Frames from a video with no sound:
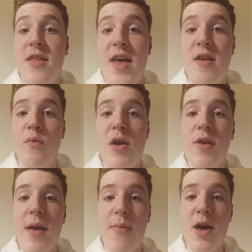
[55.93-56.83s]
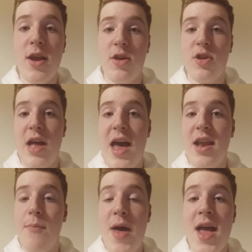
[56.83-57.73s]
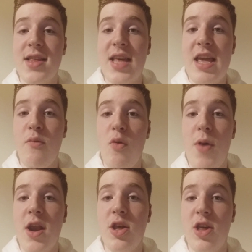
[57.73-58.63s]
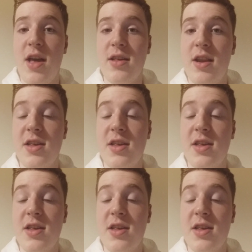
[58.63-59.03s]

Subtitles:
then we'll get punished, and a better team will punish us.